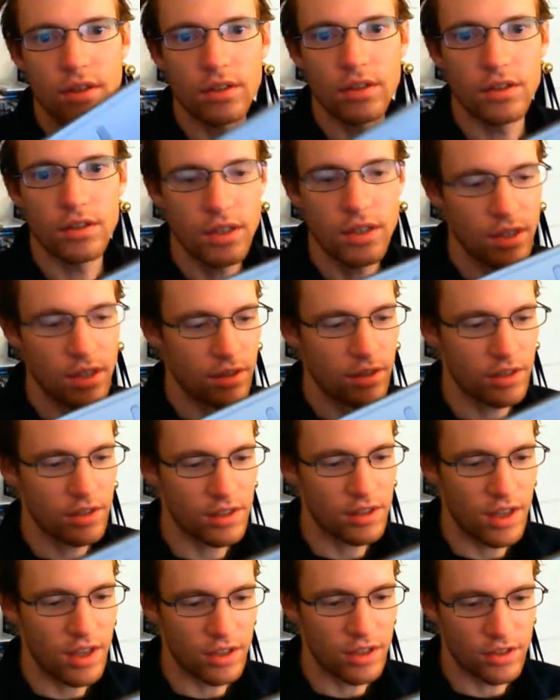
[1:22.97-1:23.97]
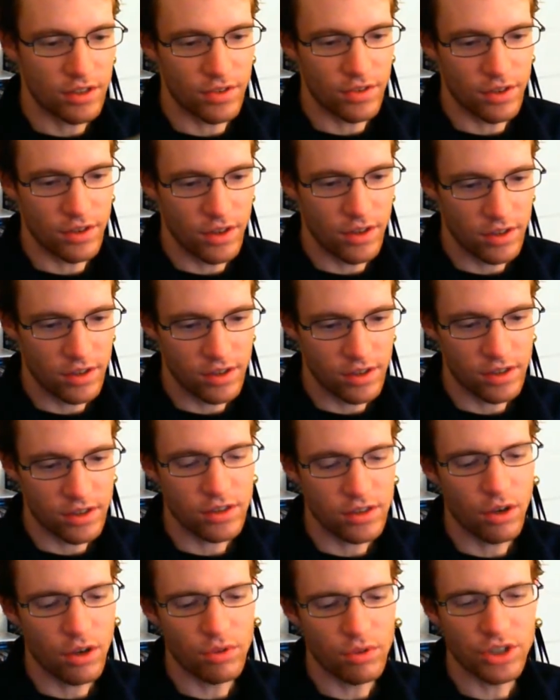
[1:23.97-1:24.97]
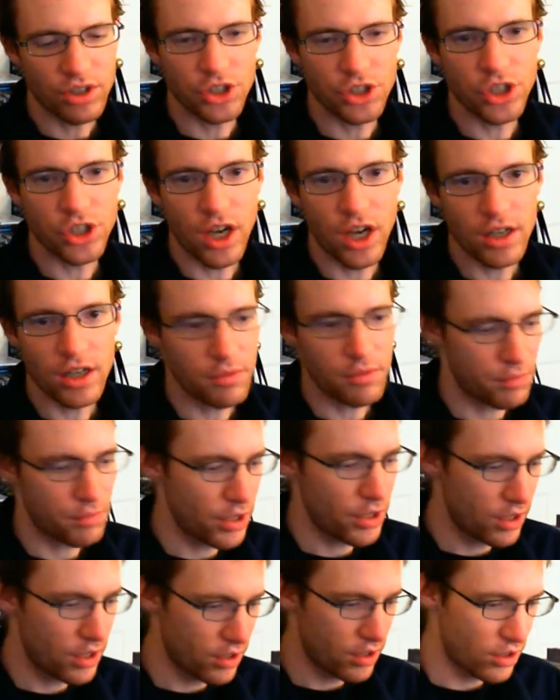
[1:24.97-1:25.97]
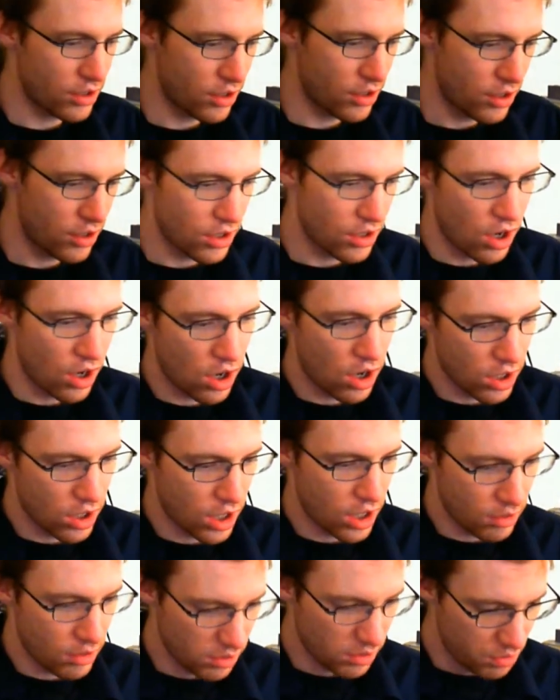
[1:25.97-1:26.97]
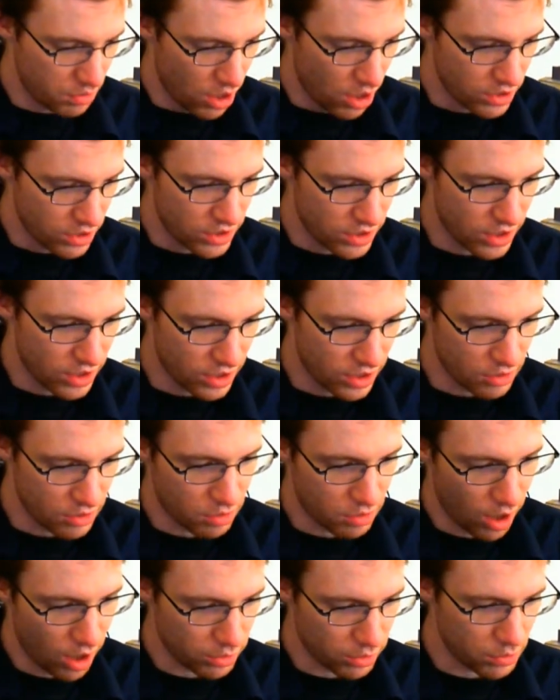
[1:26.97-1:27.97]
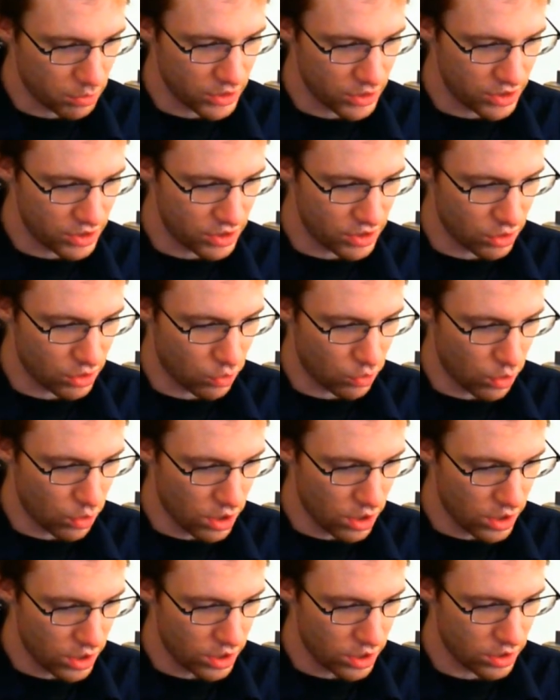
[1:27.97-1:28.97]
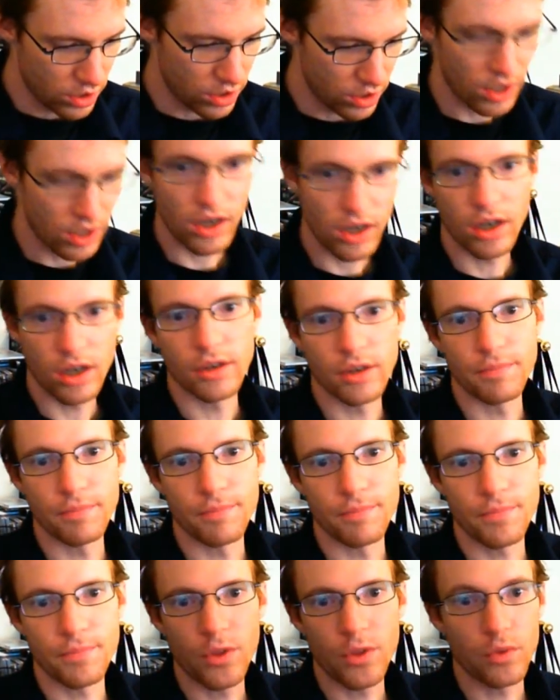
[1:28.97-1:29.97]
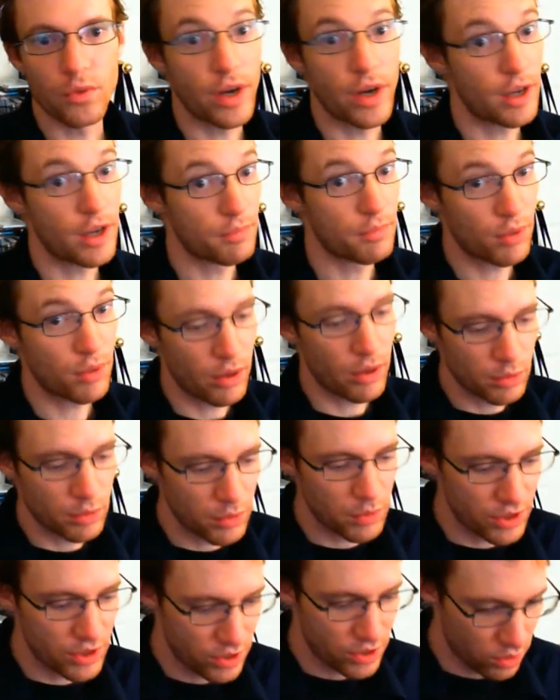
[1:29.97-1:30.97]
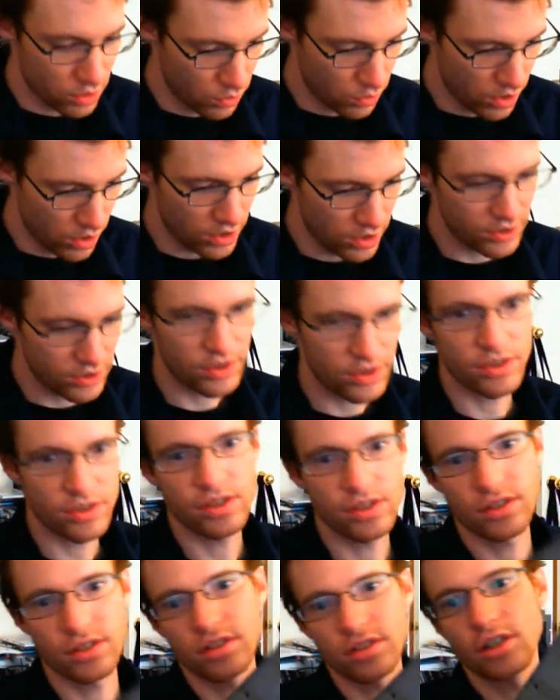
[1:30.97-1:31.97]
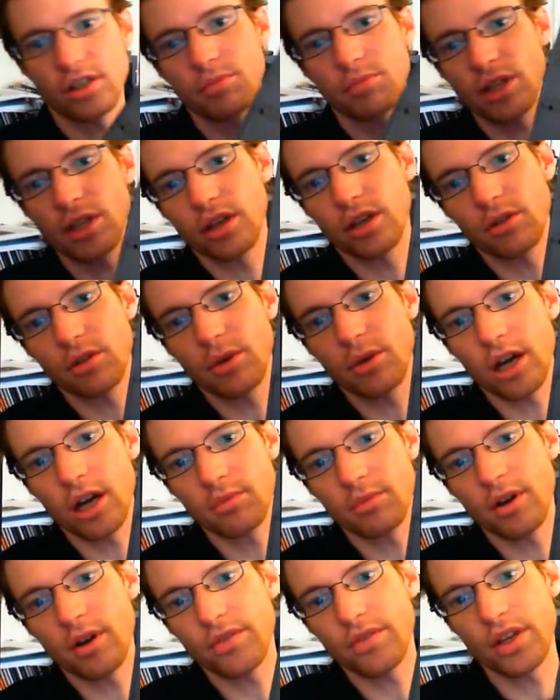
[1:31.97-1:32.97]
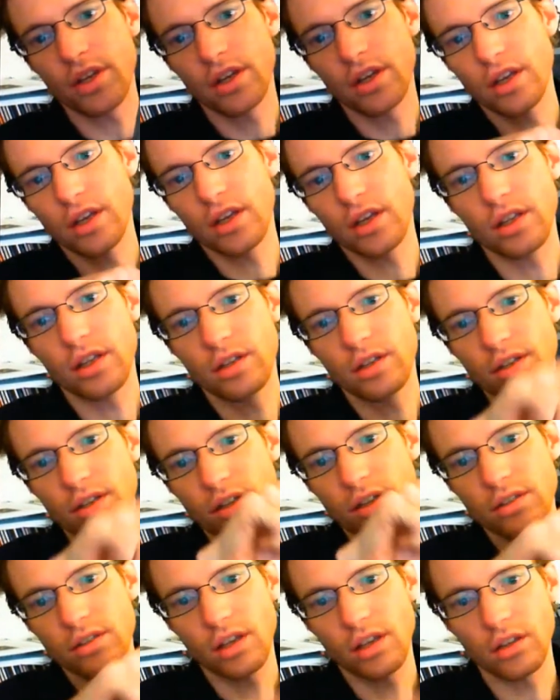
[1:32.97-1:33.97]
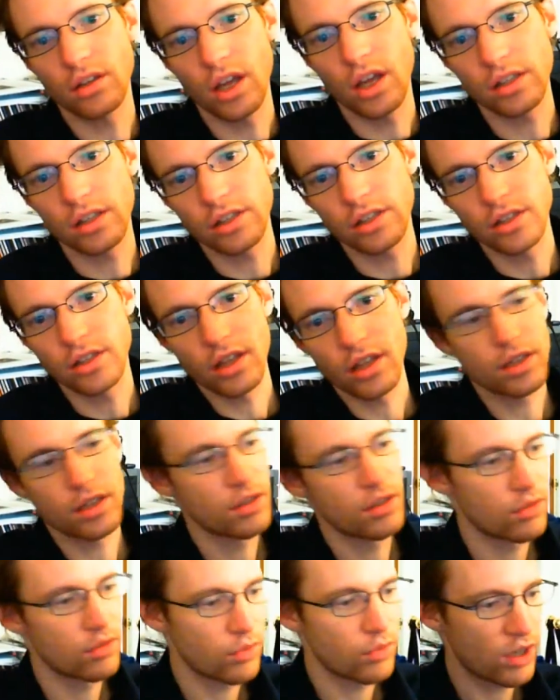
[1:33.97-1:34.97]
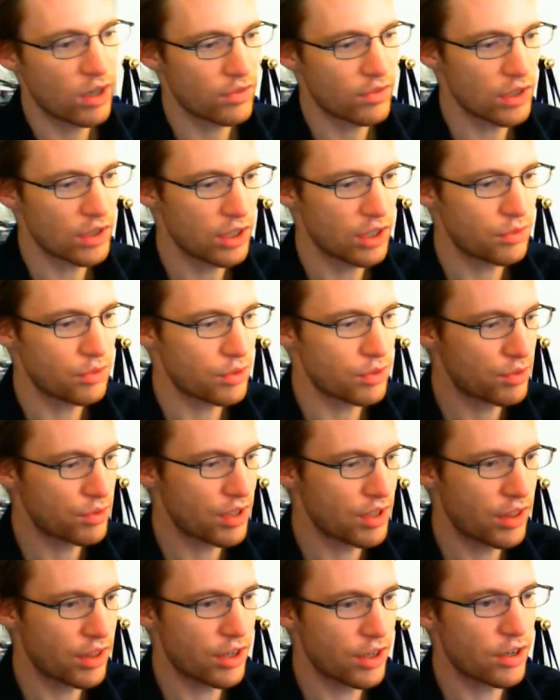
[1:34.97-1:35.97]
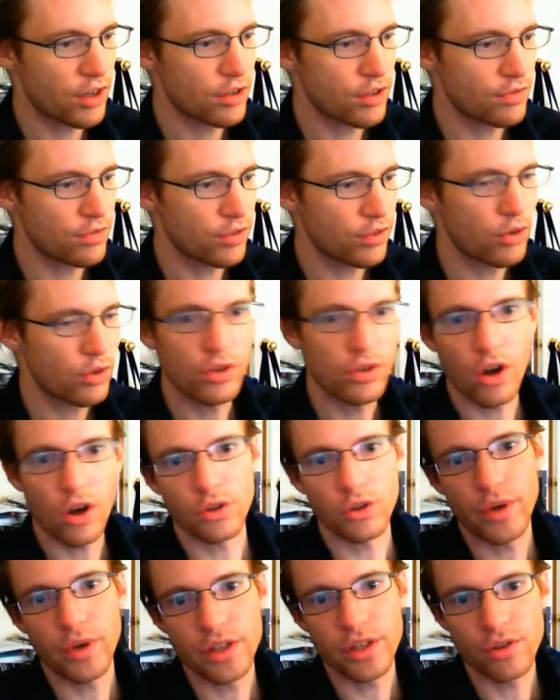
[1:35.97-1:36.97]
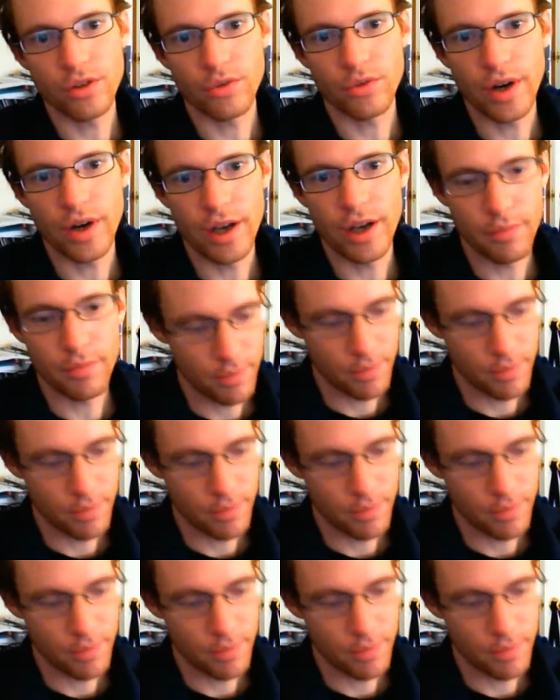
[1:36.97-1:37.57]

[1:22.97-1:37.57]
yeah, this thing's this thing's totally shot, but there are a couple of parts in it that probably still work. Um, the RAM probably still works because it's going to be on the bottom of it, and it's unlikely that whatever liquid was in there flowed all the way to the RAM.